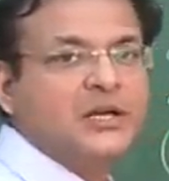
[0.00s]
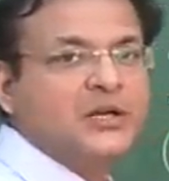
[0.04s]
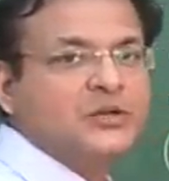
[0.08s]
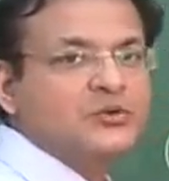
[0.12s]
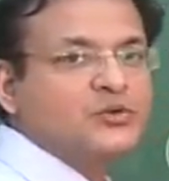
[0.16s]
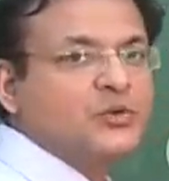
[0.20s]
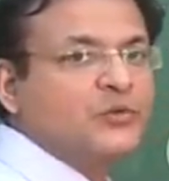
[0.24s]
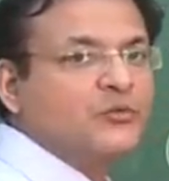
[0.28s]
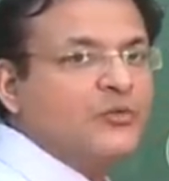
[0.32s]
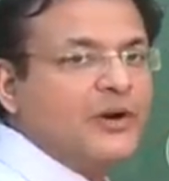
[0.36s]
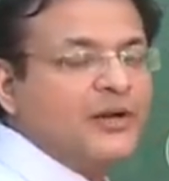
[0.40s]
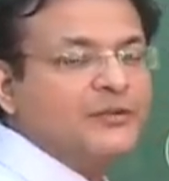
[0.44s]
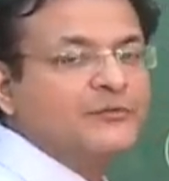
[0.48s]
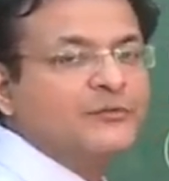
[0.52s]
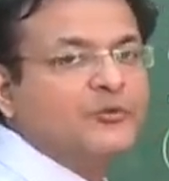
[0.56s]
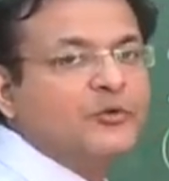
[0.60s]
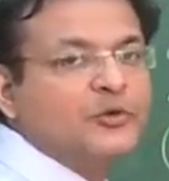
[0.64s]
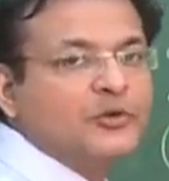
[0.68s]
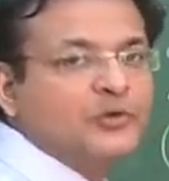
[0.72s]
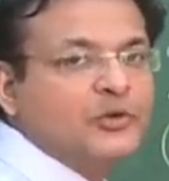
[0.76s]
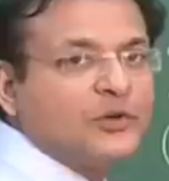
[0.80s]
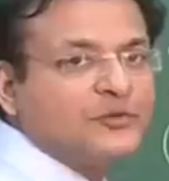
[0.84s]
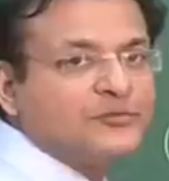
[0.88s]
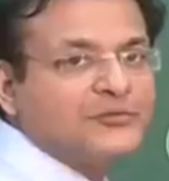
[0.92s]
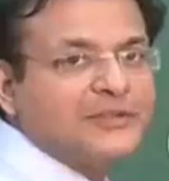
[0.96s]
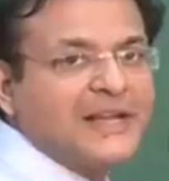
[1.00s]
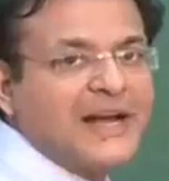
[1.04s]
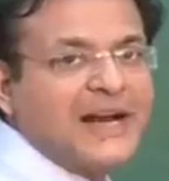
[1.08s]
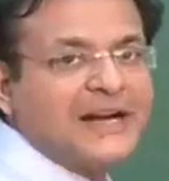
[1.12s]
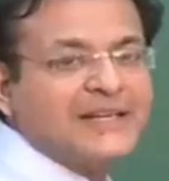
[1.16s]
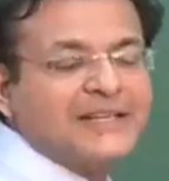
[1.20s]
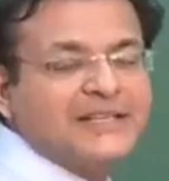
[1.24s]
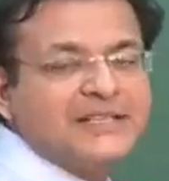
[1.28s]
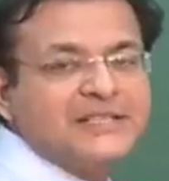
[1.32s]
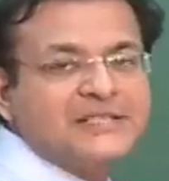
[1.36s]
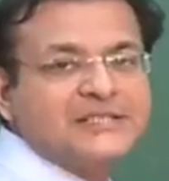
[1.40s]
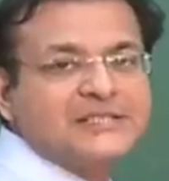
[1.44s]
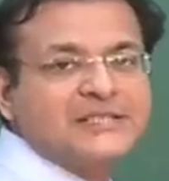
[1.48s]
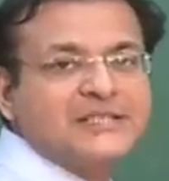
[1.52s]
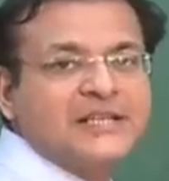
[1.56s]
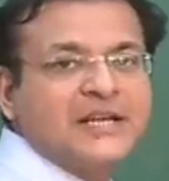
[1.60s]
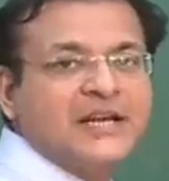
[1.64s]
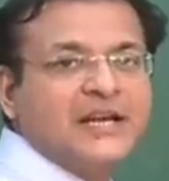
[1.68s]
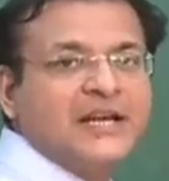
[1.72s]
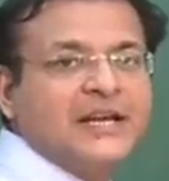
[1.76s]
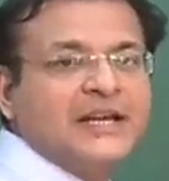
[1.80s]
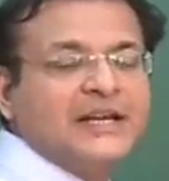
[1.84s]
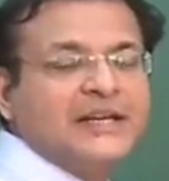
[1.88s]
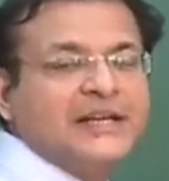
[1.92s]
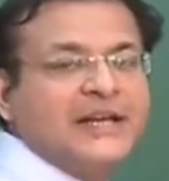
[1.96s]
So one fourth of that is
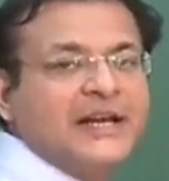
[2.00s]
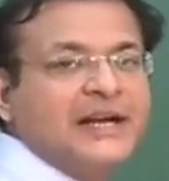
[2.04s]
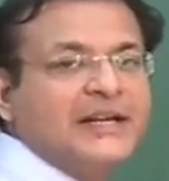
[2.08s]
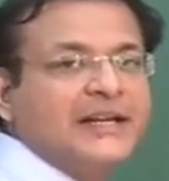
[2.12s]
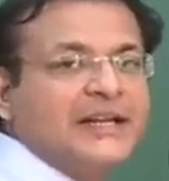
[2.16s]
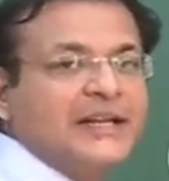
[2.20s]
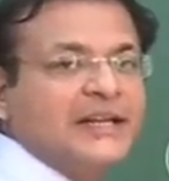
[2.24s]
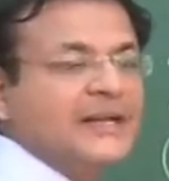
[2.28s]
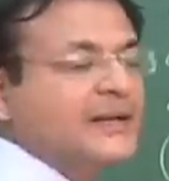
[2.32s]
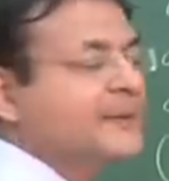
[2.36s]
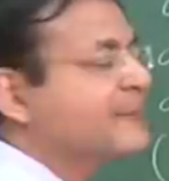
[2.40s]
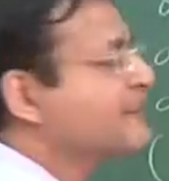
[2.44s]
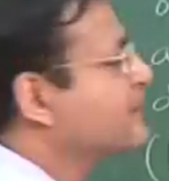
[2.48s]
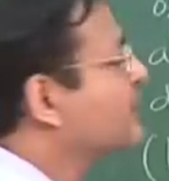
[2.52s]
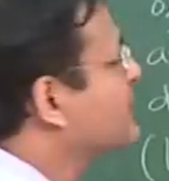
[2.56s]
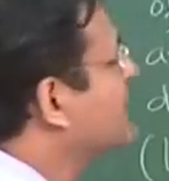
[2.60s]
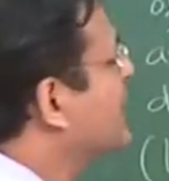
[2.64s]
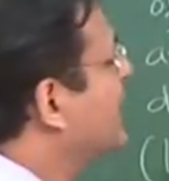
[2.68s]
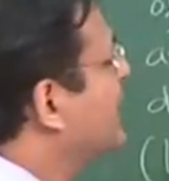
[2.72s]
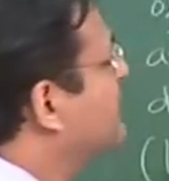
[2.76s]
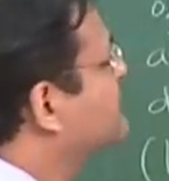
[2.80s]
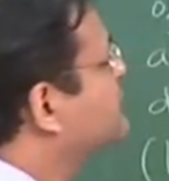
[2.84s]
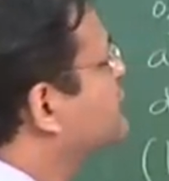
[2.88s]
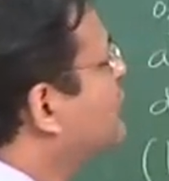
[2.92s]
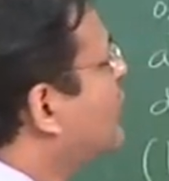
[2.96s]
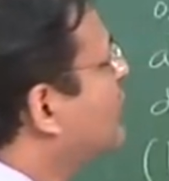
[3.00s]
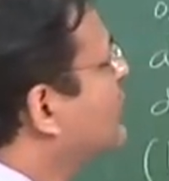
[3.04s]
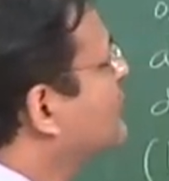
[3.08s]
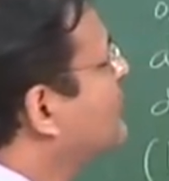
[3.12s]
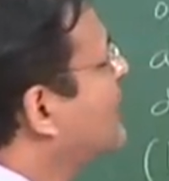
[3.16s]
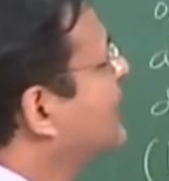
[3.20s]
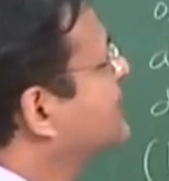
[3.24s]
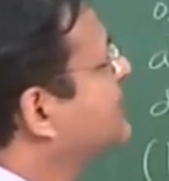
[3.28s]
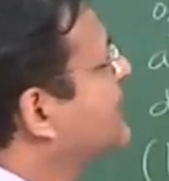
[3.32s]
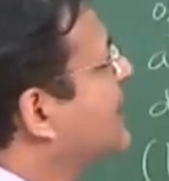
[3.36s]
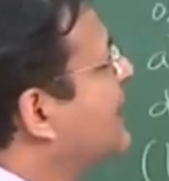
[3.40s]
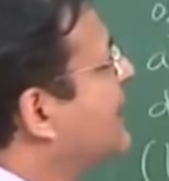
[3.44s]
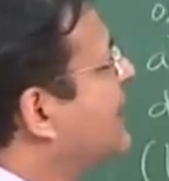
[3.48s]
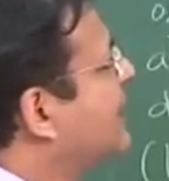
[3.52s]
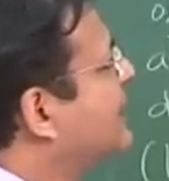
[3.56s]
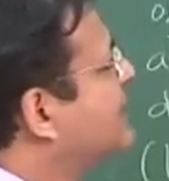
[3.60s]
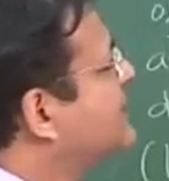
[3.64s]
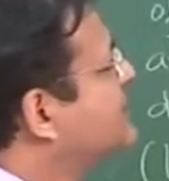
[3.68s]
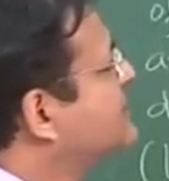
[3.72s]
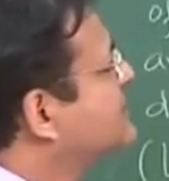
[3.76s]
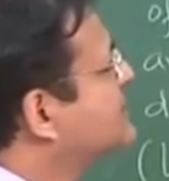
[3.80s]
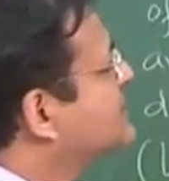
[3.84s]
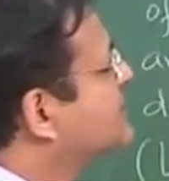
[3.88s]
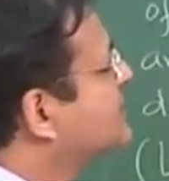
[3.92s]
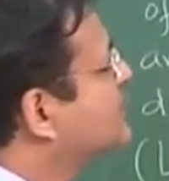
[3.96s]
getting absorbed by the
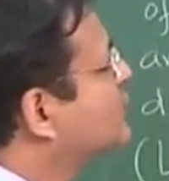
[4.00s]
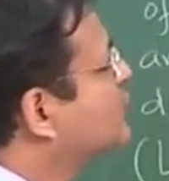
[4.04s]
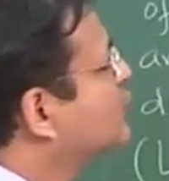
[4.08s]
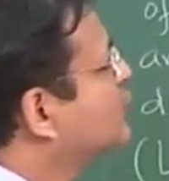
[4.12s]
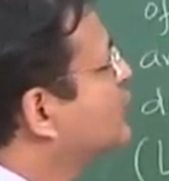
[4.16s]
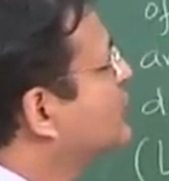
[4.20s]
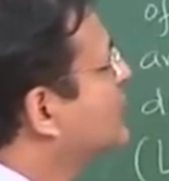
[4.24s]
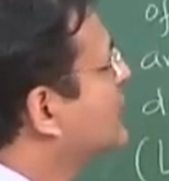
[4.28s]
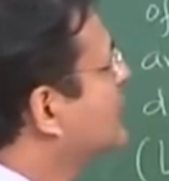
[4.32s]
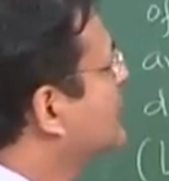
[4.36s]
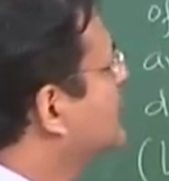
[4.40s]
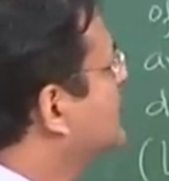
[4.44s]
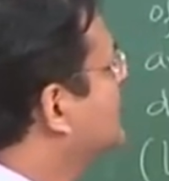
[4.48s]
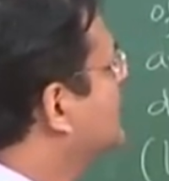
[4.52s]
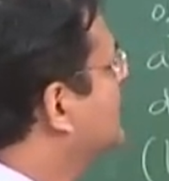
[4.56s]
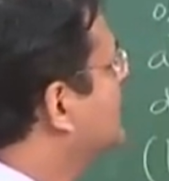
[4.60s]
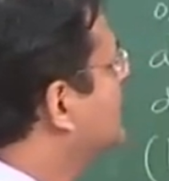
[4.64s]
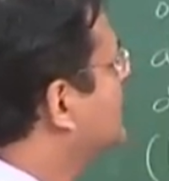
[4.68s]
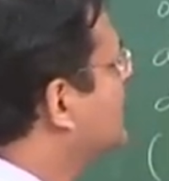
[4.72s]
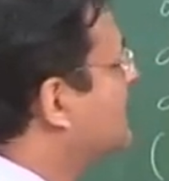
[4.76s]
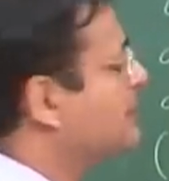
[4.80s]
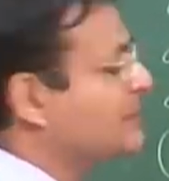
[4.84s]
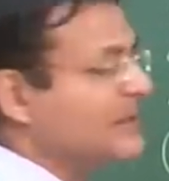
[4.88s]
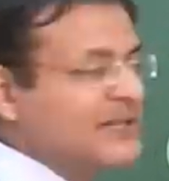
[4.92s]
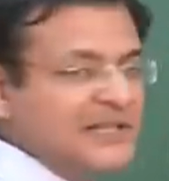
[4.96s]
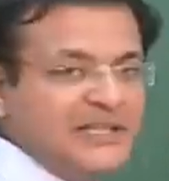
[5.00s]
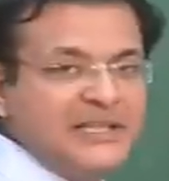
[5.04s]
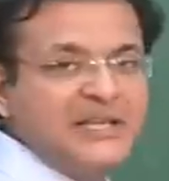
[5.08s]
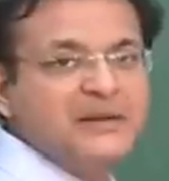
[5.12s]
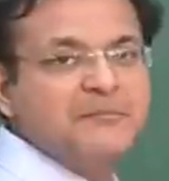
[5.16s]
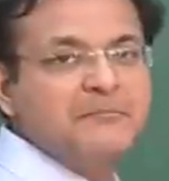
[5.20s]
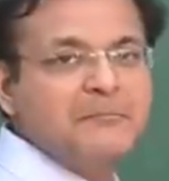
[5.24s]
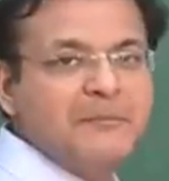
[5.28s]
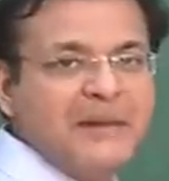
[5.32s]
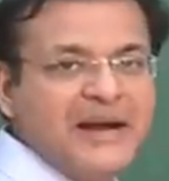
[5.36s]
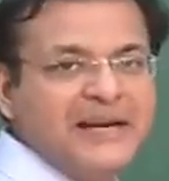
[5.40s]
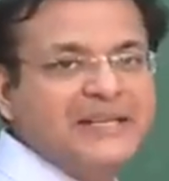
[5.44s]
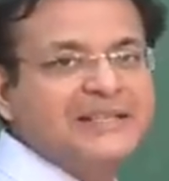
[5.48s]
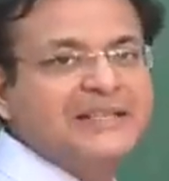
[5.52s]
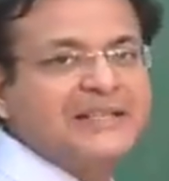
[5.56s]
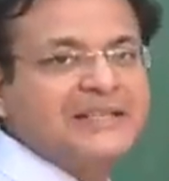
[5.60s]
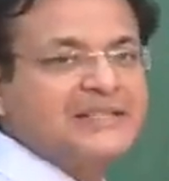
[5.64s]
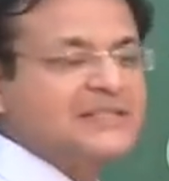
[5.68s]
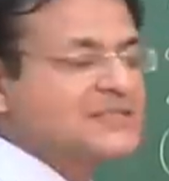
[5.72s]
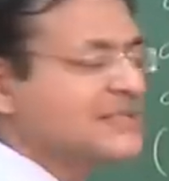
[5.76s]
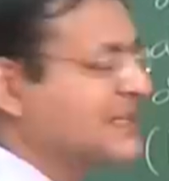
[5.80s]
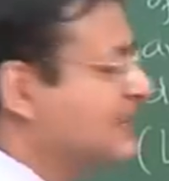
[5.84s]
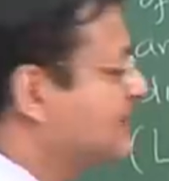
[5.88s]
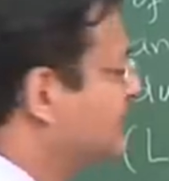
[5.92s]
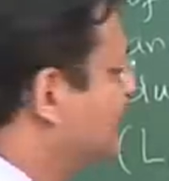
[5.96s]
ice to completely melt
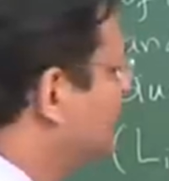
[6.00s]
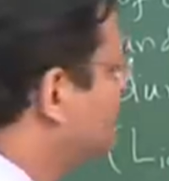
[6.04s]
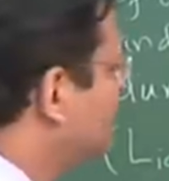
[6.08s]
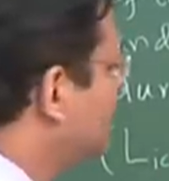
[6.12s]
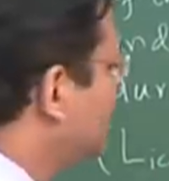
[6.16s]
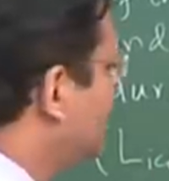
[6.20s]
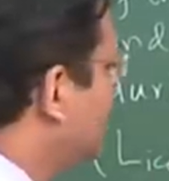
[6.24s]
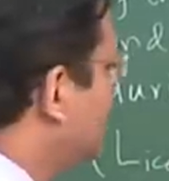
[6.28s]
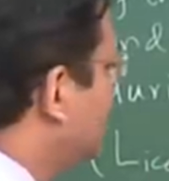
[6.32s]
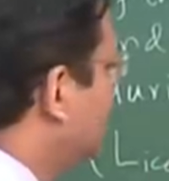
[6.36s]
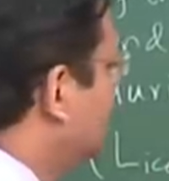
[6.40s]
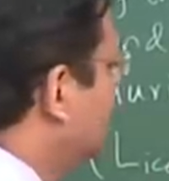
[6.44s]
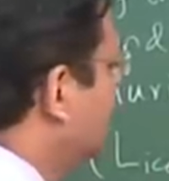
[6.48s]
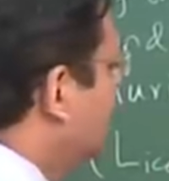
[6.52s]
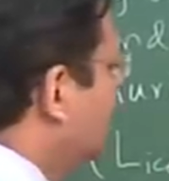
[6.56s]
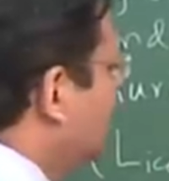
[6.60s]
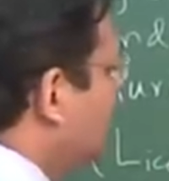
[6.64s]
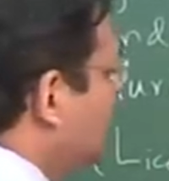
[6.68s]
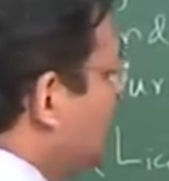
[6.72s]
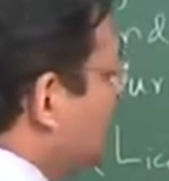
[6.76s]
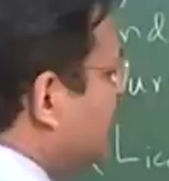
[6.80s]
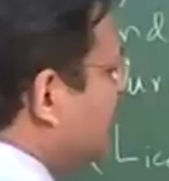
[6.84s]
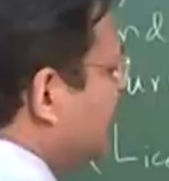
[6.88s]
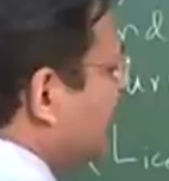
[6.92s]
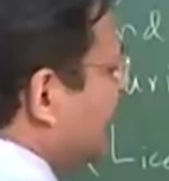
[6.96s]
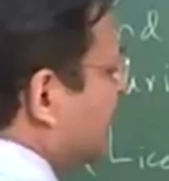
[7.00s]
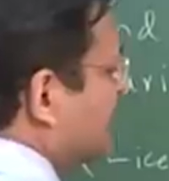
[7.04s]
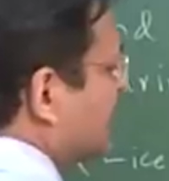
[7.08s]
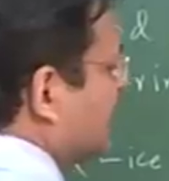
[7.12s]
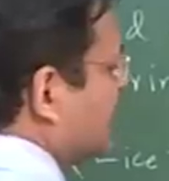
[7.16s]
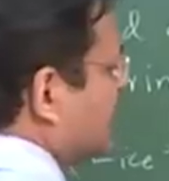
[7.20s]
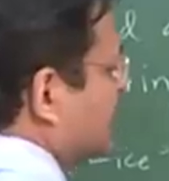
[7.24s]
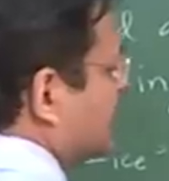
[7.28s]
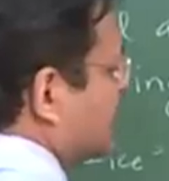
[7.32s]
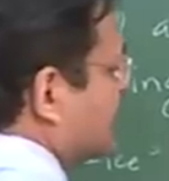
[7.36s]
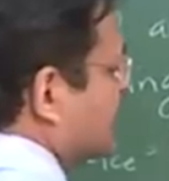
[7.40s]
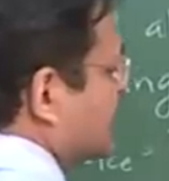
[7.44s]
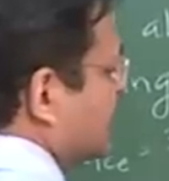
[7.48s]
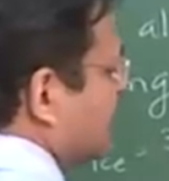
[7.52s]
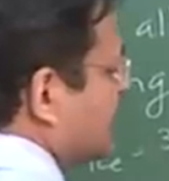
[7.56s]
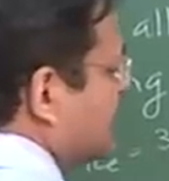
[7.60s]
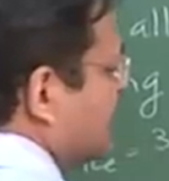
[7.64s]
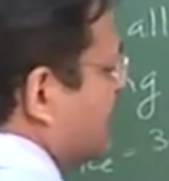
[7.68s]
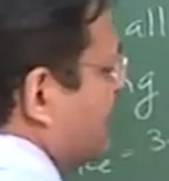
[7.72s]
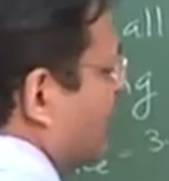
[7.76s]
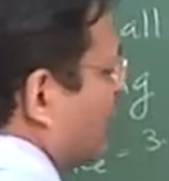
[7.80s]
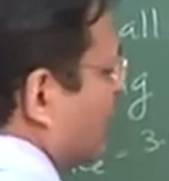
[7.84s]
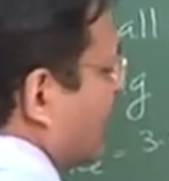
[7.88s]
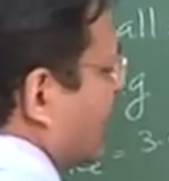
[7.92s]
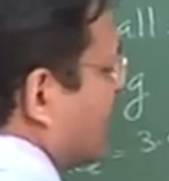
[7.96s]
itself. You see here this is the
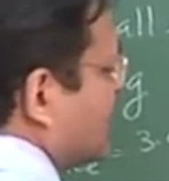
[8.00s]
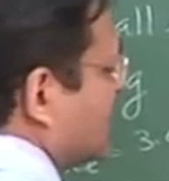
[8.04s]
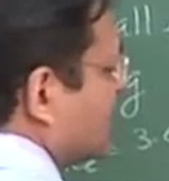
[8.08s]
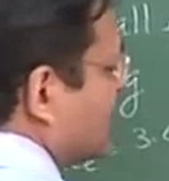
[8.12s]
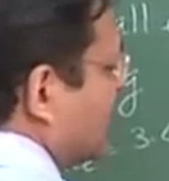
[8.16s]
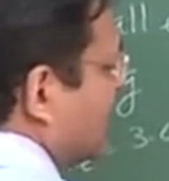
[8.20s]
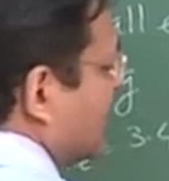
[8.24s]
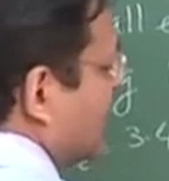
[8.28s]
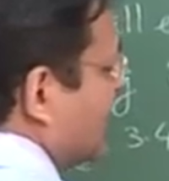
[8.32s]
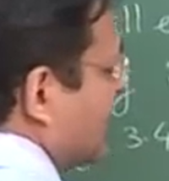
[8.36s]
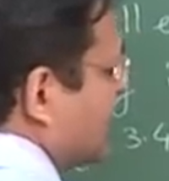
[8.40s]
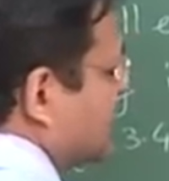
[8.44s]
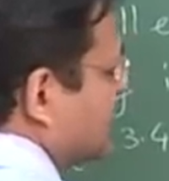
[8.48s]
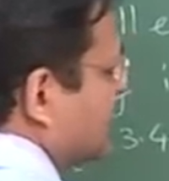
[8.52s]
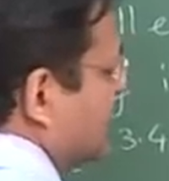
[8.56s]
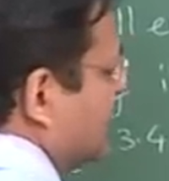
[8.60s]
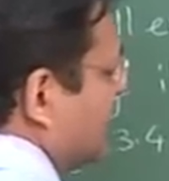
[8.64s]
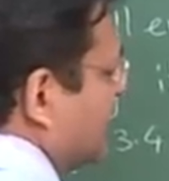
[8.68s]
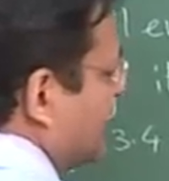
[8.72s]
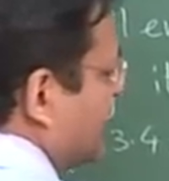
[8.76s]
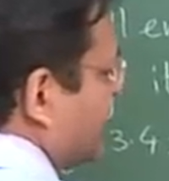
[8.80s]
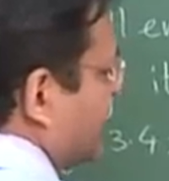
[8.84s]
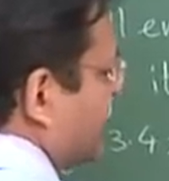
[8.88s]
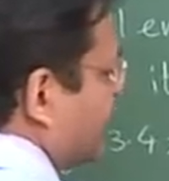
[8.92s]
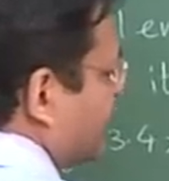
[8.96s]
potential energy